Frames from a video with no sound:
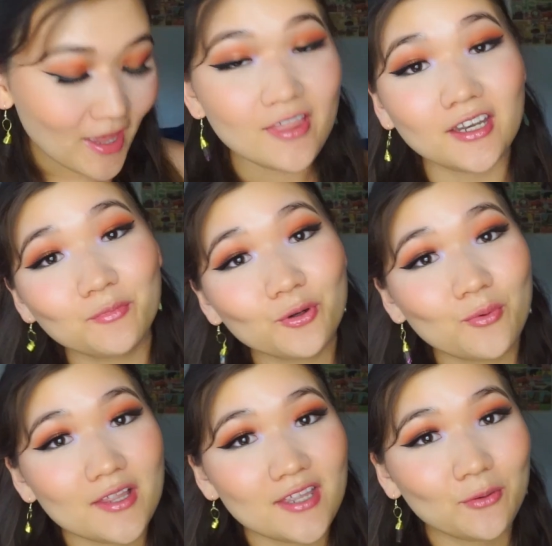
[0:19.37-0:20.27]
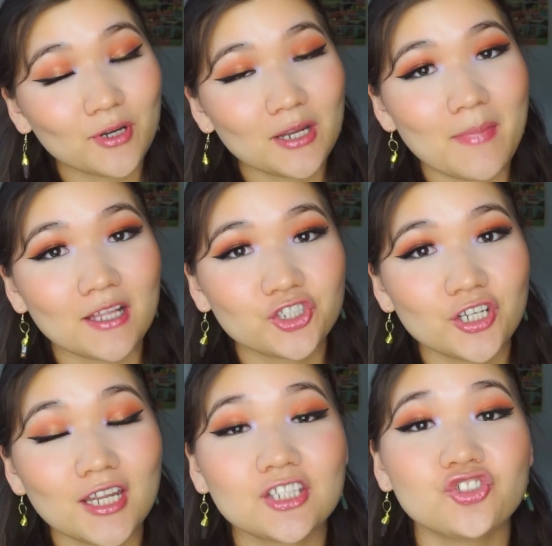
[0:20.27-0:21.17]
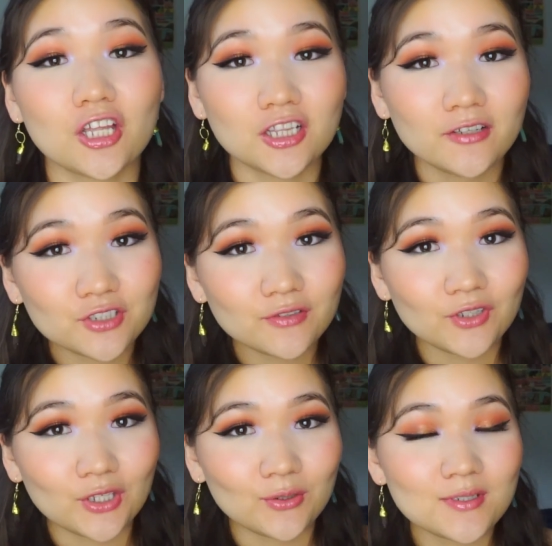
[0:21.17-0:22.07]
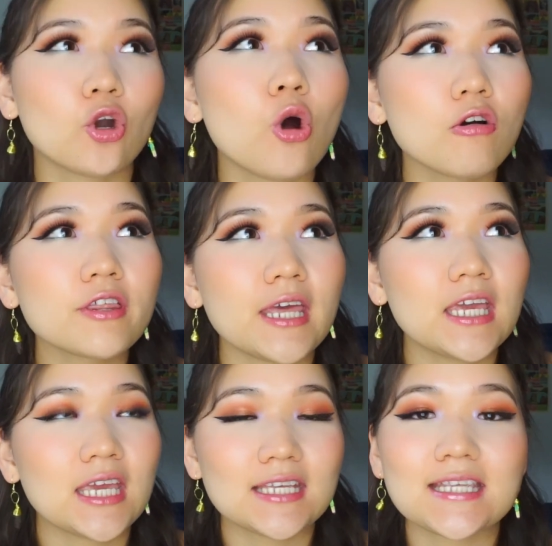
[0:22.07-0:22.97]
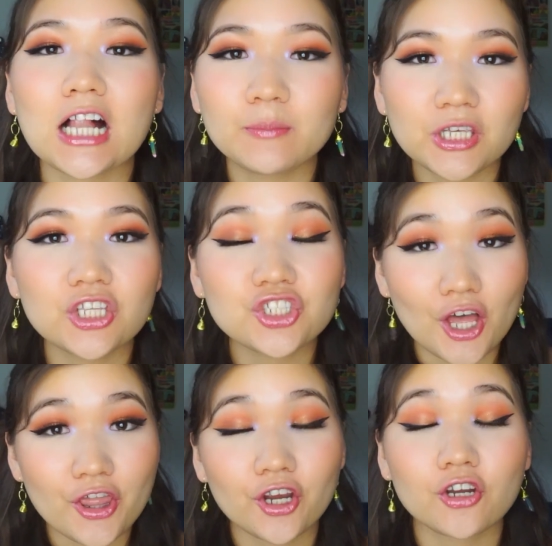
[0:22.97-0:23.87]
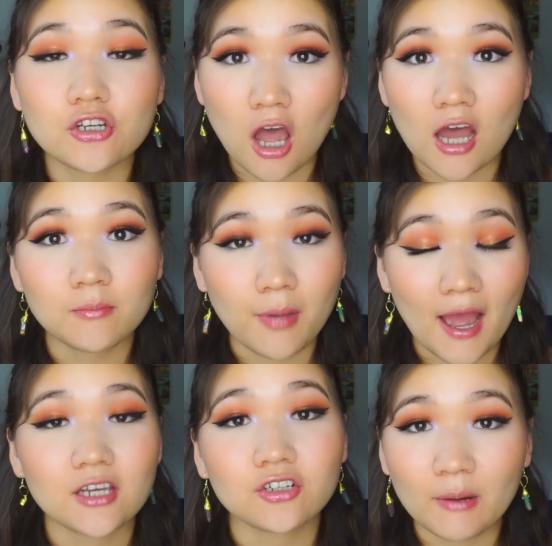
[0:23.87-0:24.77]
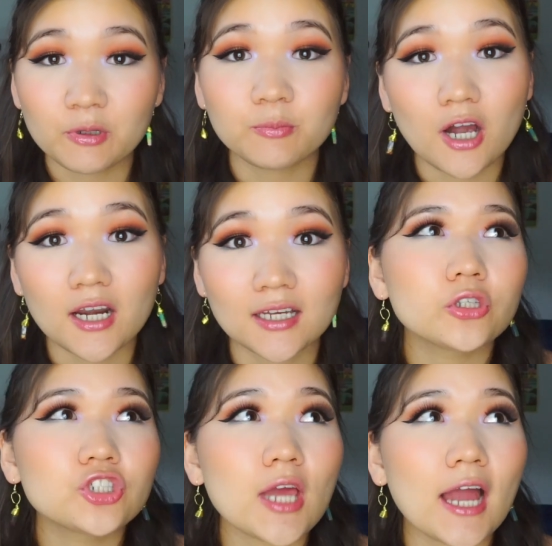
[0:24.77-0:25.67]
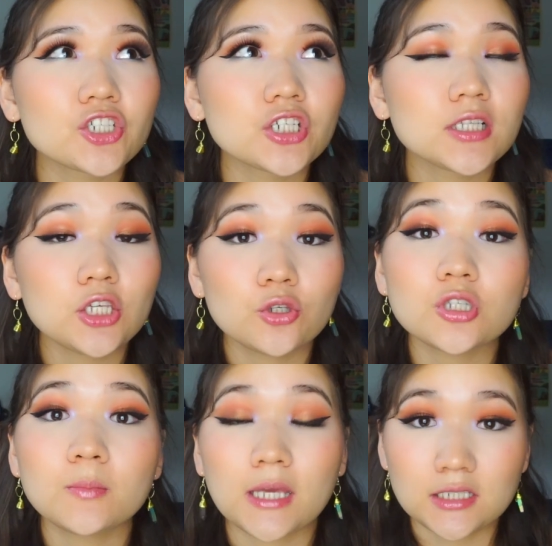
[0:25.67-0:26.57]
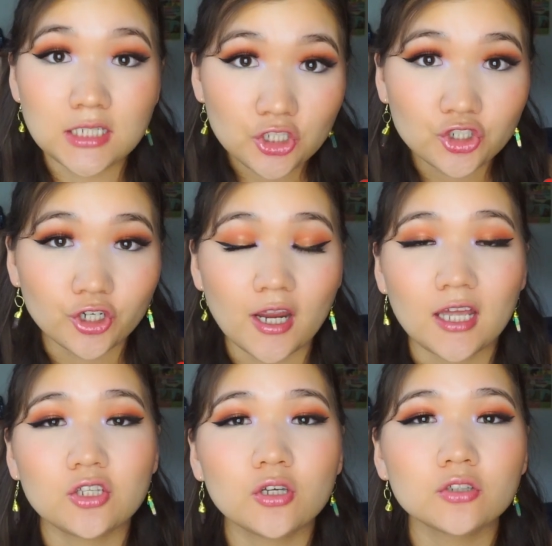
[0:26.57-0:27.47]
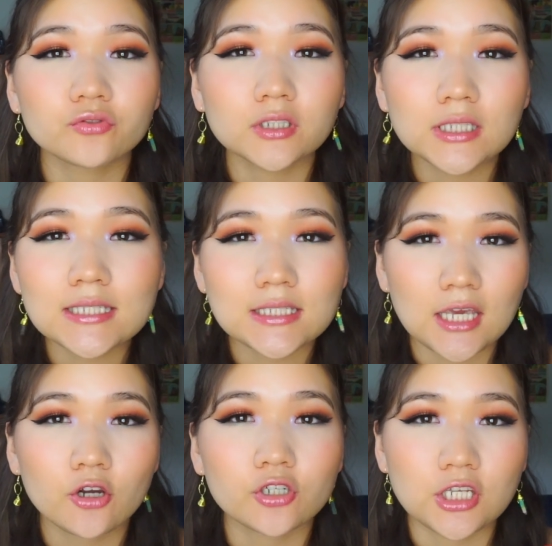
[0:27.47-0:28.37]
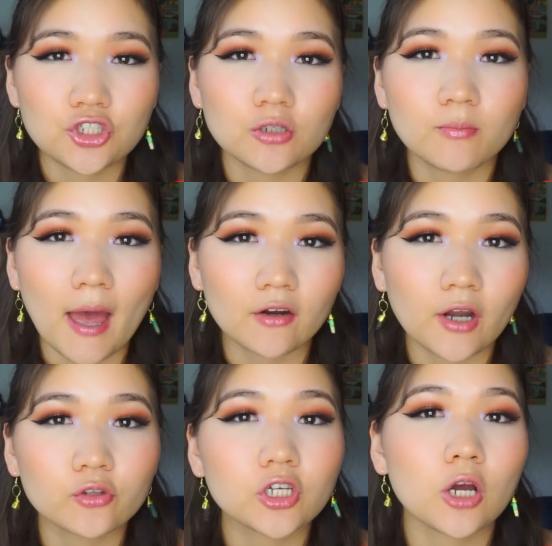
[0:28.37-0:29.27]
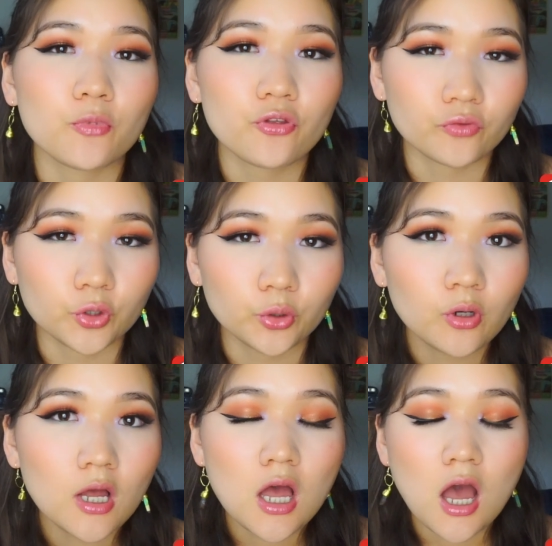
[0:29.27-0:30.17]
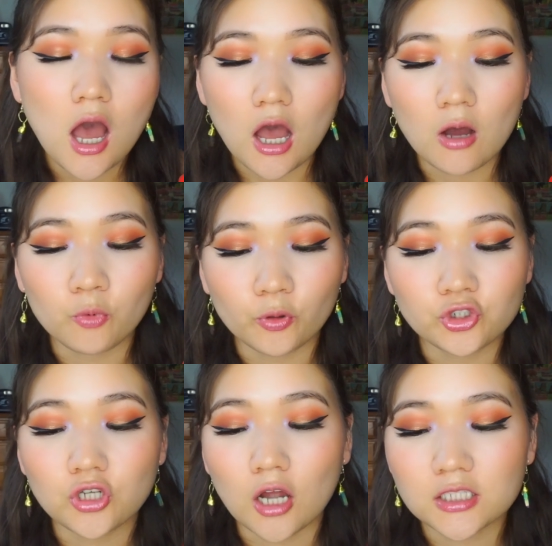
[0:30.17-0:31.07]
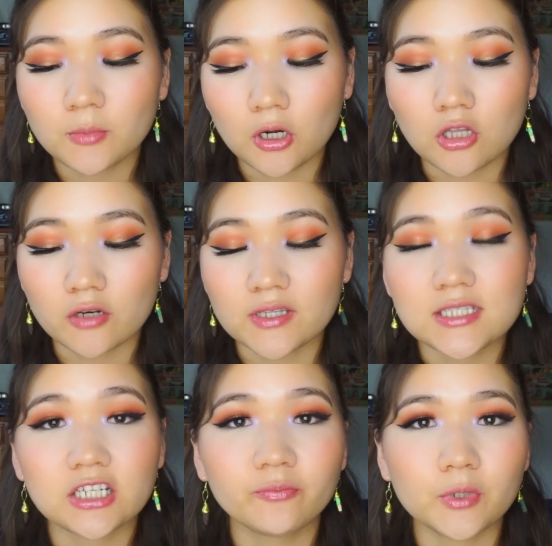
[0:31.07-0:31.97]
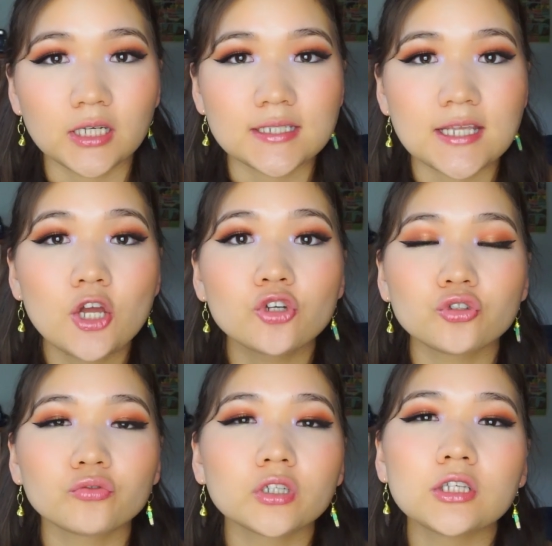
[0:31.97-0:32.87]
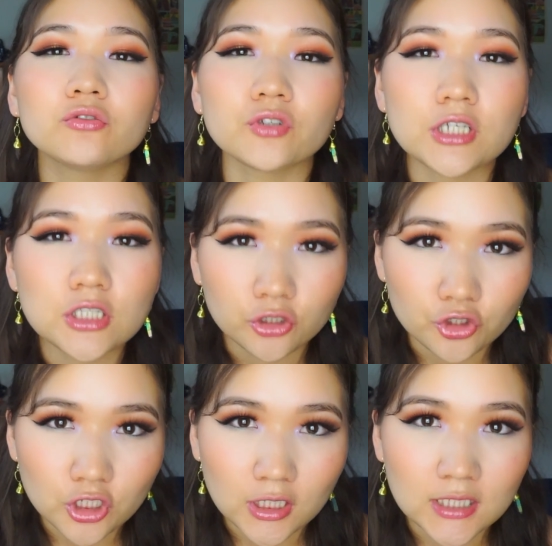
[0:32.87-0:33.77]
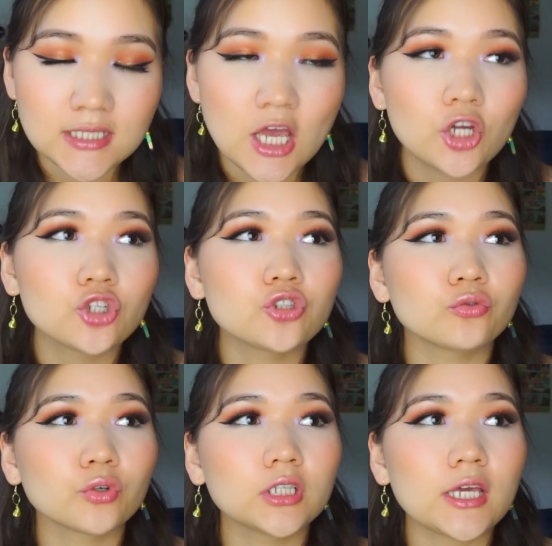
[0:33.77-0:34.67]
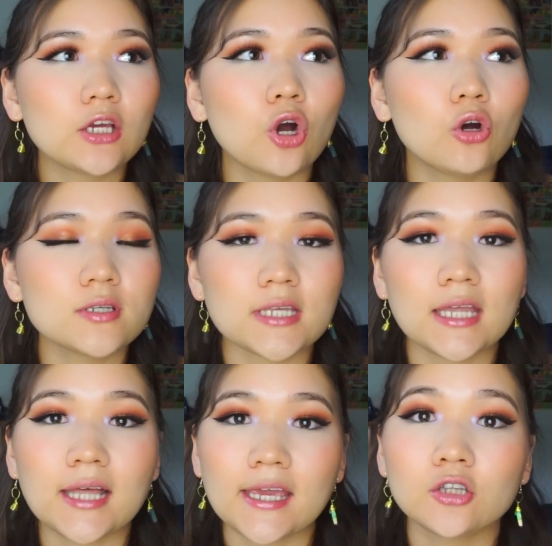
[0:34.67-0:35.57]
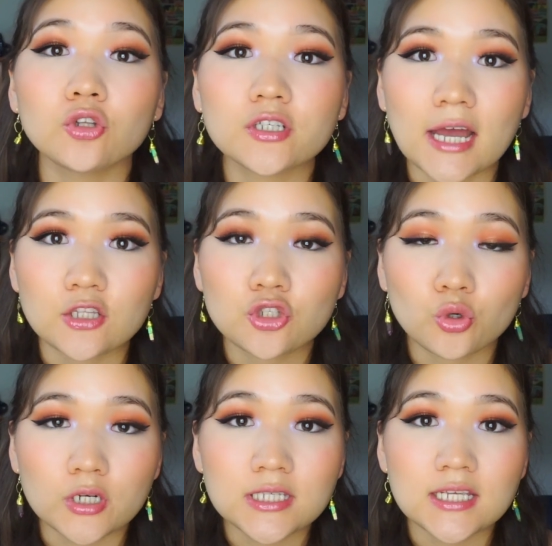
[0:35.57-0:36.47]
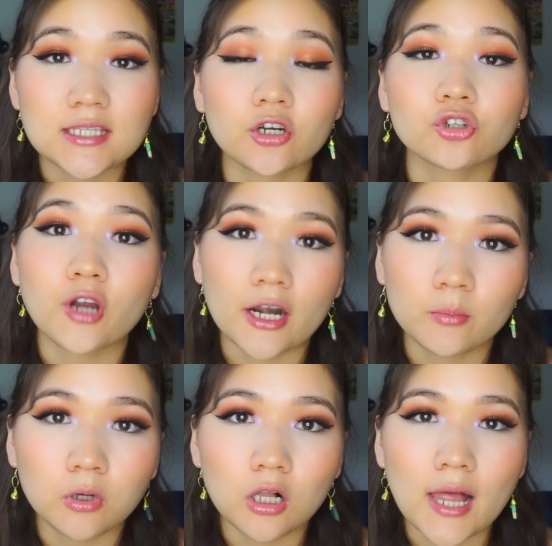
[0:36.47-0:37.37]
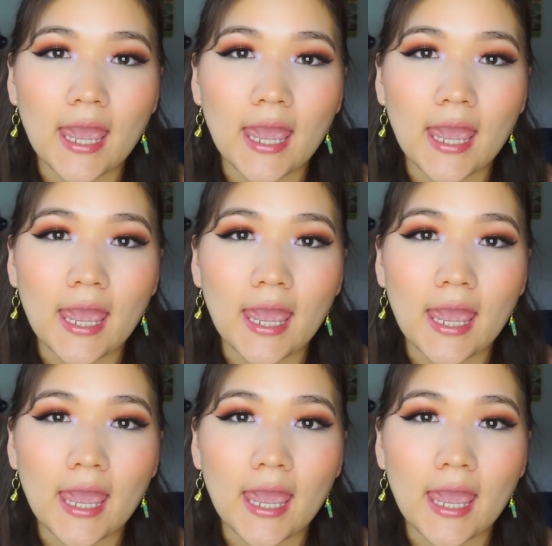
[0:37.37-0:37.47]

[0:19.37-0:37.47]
The number one that I want to mention is Jenluvsreviews. Her whole thing is helping each other not buy crappy products. She actually used to be a teacher, and you can really see her teaching background come through when she talks about a lot of the stuff, because she really researches, she really goes and like looks at sources that are credible.